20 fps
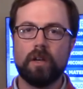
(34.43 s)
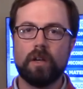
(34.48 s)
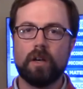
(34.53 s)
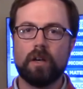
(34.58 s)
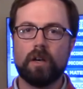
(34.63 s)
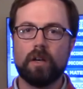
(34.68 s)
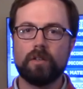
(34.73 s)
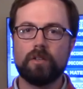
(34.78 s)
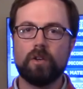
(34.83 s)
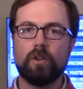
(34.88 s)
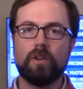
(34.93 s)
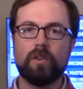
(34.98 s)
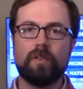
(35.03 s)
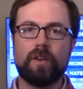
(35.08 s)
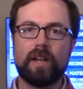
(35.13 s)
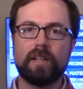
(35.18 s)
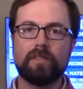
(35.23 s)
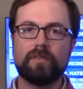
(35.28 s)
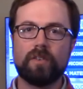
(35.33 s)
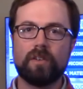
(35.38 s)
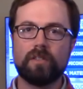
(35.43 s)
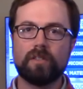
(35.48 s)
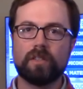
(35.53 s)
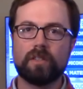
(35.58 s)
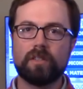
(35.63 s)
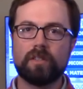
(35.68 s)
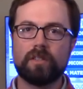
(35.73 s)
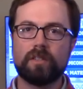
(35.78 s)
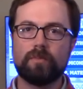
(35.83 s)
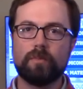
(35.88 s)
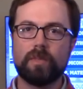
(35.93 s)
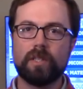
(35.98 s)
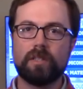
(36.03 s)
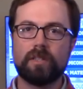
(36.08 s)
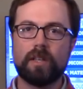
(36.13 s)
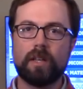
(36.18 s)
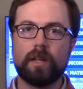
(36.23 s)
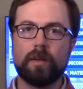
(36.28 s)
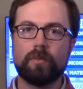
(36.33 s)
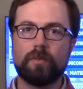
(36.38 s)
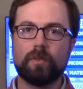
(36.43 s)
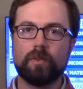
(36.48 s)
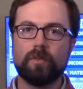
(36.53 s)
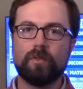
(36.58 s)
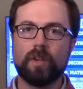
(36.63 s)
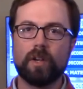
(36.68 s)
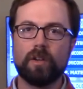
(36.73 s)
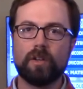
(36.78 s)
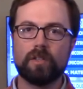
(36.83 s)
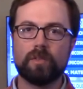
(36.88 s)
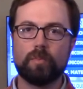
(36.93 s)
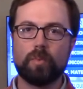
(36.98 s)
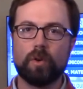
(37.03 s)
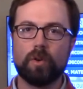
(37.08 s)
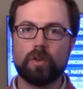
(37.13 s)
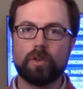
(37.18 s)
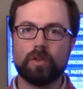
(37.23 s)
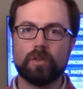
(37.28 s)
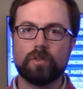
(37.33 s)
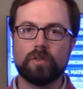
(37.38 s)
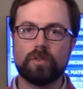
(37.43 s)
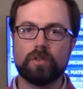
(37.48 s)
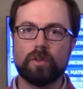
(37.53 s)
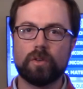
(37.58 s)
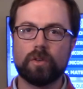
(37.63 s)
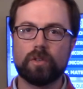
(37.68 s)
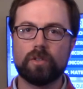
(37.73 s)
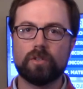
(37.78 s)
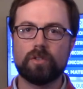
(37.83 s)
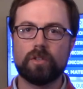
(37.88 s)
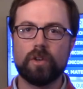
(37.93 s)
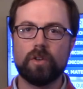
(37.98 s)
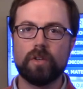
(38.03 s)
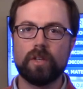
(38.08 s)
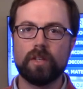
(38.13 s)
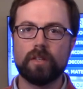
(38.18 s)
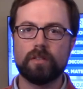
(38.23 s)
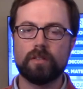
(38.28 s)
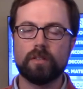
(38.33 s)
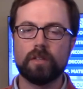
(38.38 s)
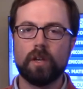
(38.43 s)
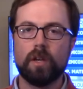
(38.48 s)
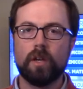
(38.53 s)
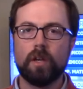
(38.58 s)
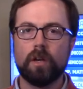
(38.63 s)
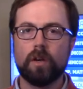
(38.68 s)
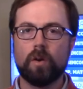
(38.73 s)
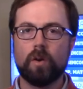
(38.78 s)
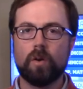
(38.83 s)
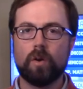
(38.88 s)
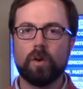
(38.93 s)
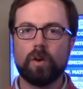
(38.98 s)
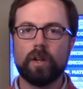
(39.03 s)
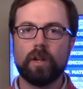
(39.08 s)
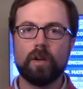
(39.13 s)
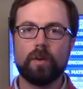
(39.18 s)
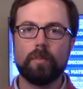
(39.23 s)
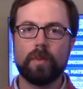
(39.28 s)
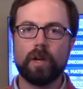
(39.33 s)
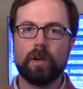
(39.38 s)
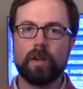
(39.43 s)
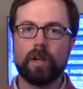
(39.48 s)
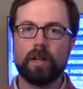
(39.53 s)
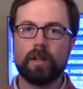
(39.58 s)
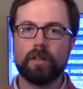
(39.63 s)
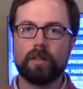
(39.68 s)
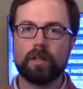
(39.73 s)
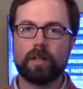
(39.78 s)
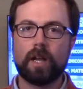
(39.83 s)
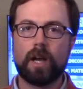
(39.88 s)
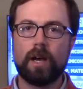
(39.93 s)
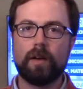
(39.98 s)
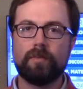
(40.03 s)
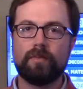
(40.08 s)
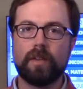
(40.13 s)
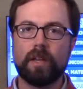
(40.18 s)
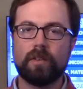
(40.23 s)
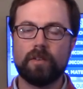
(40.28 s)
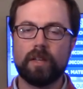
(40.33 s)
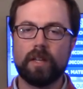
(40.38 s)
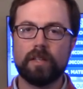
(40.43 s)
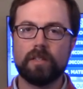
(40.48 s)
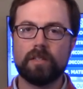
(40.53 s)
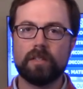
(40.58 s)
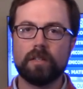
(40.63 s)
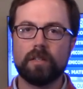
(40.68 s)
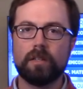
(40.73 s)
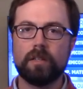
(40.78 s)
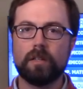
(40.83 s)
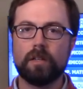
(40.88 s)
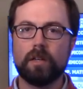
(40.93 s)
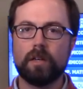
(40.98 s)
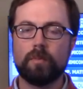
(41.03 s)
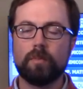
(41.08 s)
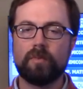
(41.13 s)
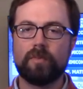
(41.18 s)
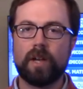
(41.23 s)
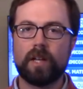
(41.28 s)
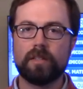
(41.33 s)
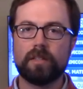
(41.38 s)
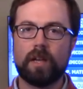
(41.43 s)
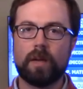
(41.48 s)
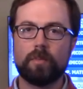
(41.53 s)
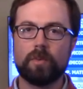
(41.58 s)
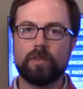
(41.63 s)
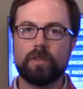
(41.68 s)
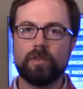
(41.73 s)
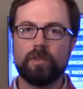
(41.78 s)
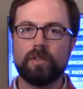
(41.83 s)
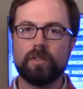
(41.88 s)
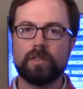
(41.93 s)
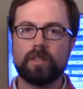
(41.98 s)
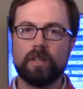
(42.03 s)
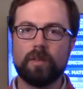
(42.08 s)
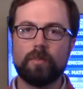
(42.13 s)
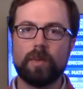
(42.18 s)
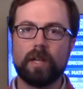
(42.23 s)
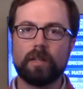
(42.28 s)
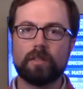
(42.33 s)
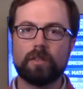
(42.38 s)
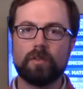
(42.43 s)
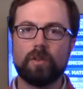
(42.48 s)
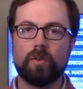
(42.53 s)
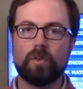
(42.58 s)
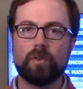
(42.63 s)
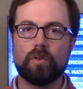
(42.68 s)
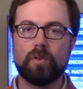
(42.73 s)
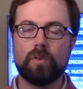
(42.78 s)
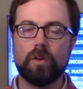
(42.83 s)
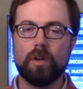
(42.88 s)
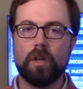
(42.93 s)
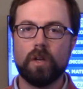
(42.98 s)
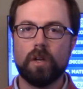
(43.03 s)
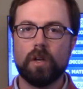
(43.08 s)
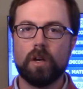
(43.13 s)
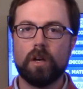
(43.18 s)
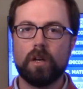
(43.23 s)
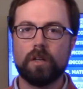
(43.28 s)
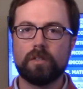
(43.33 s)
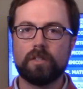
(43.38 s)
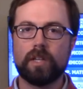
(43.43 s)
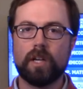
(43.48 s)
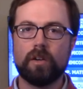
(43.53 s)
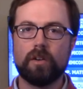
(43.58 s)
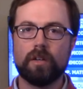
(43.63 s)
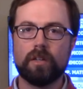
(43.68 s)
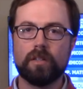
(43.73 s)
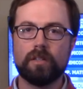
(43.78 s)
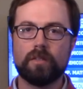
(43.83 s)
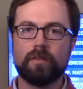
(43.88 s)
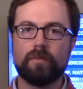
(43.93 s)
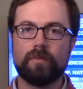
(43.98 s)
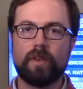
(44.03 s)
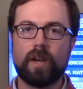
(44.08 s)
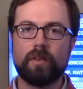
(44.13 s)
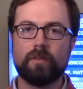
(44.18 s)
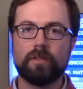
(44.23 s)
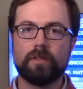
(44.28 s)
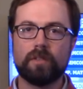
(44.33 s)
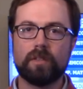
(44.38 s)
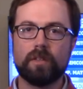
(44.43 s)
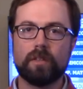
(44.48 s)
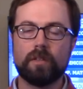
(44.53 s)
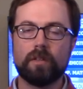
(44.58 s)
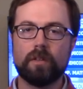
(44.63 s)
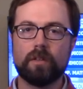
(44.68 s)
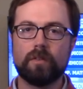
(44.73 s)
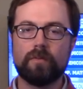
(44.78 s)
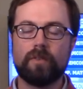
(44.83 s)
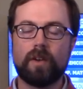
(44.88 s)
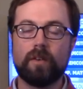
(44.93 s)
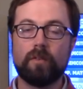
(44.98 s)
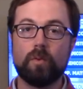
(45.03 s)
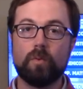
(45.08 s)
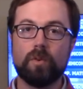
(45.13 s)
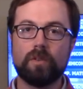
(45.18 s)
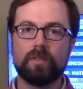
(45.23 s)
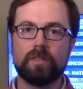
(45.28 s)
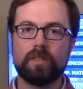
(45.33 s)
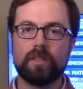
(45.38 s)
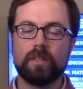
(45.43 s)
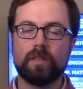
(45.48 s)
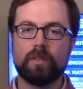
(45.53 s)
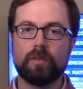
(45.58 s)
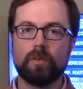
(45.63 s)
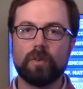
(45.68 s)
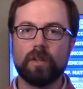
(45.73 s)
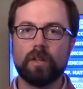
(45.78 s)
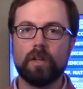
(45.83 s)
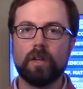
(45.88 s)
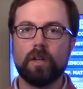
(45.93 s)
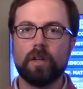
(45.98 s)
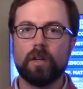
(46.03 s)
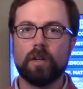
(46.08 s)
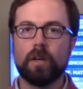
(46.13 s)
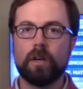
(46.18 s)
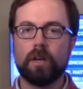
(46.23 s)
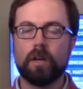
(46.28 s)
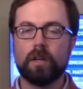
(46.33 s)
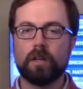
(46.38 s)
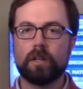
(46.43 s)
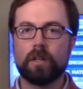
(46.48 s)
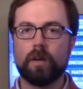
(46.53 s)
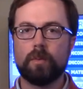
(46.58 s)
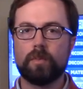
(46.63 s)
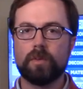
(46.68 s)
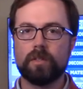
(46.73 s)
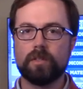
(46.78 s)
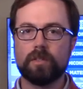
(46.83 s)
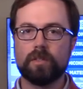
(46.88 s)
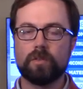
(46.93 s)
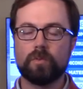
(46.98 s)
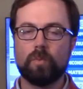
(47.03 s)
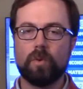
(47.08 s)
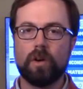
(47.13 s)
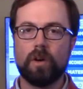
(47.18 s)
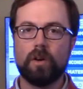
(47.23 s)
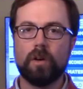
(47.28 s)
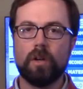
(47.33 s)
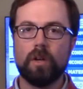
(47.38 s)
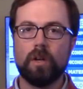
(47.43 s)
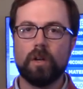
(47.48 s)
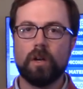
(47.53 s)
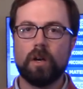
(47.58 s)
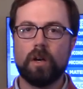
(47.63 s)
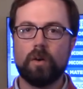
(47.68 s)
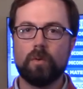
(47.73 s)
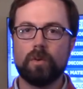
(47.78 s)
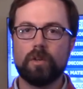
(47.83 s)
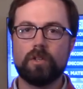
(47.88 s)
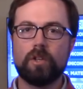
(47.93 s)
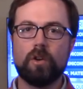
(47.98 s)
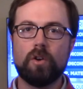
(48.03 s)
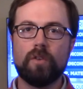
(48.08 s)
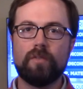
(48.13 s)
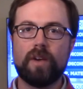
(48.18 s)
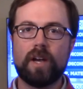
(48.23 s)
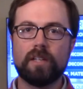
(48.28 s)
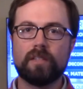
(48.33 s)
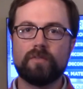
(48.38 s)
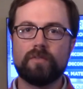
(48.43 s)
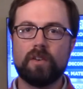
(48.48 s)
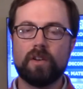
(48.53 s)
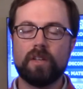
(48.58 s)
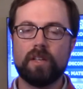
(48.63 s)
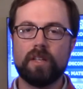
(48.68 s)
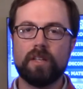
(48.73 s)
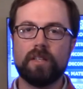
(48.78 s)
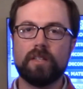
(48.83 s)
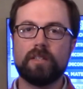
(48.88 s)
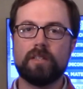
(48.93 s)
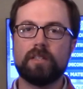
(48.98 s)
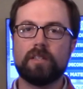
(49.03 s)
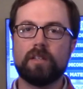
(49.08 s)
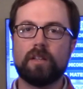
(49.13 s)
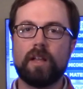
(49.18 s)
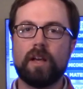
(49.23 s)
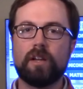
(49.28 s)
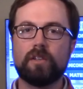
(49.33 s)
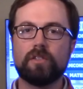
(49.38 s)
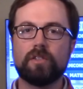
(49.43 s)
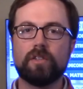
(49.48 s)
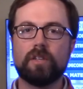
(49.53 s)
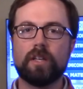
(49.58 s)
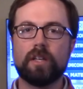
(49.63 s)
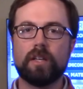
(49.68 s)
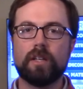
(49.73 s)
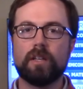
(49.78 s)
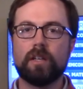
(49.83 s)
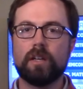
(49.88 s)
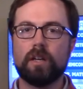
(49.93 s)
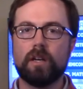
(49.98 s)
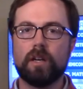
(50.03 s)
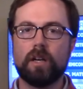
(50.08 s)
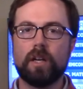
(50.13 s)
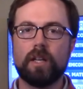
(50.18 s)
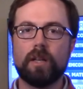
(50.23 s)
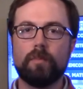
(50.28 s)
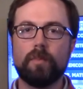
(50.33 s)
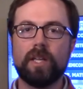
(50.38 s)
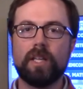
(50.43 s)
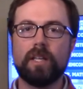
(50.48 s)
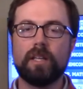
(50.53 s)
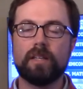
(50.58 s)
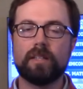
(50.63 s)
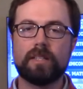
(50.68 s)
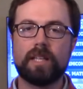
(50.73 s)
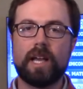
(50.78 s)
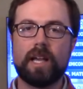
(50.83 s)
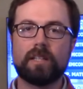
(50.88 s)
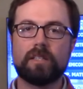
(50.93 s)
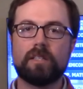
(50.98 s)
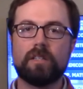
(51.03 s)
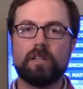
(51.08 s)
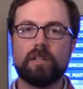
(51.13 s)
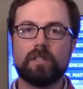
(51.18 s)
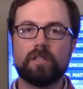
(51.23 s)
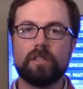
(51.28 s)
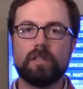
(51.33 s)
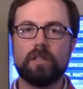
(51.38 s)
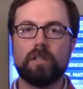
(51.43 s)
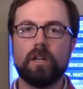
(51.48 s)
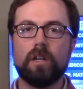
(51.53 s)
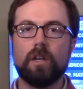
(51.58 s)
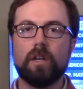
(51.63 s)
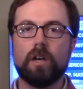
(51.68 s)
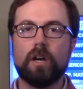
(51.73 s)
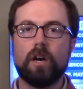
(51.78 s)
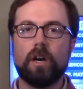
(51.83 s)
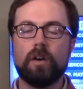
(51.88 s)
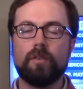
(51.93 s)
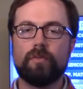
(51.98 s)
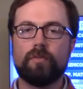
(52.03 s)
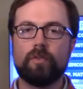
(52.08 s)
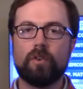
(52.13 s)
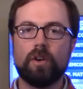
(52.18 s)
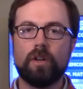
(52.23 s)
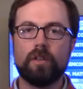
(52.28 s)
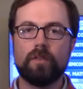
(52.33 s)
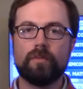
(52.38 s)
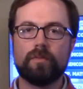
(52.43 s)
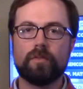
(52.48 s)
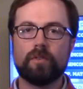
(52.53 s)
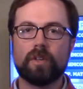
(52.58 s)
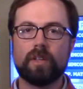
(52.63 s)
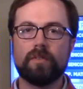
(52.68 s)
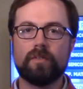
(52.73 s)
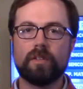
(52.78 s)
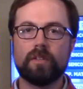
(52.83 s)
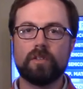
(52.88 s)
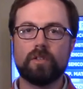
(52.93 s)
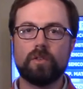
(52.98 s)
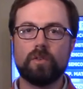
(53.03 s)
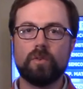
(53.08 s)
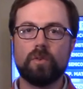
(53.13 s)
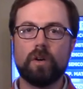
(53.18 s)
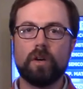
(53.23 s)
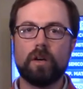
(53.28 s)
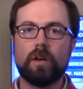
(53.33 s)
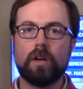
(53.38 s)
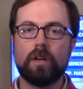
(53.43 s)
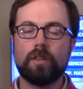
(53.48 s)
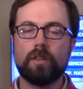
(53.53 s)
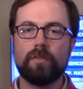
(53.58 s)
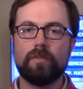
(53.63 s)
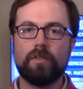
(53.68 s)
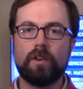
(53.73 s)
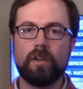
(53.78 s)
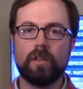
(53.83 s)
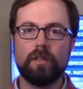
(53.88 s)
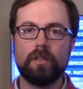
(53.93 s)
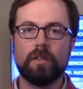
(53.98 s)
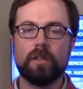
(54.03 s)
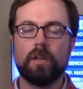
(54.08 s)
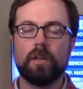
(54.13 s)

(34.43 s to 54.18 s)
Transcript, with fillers: Uh, donor advised funds can be set up through various brokers or custodians, or here in Marietta, the Cobb Foundation uh, provides opportunities to give back to local uh, charities and 501 501c3 uh, companies as well. Uh, what a donor advised fund is, is allows you to get uh, an immediate tax deduction up front for giving to the fund,